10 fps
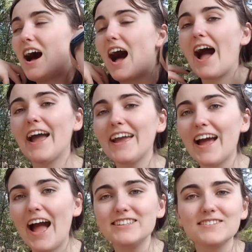
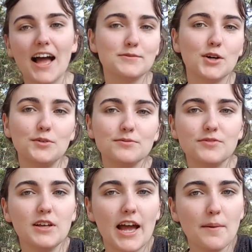I don't
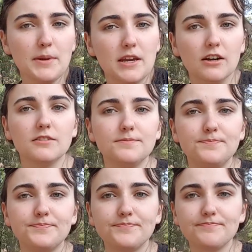feel happy here.
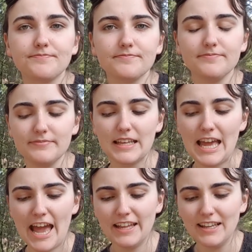
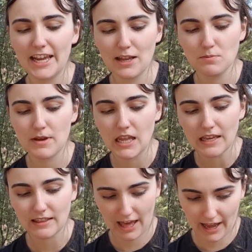And like
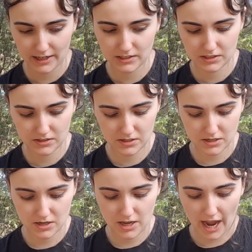admitting that
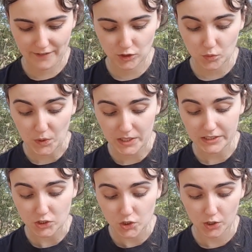after working
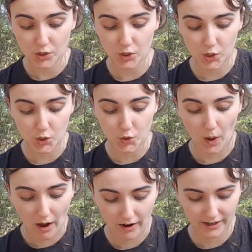so
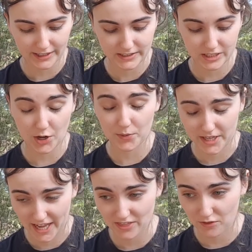hard to, you know,
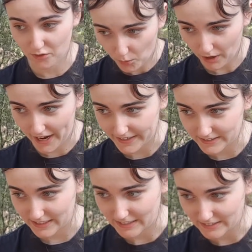get the Fulbright
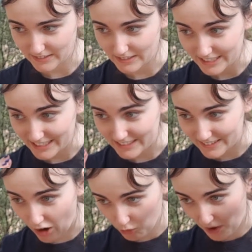and
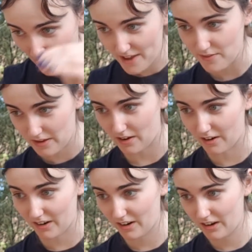arrive here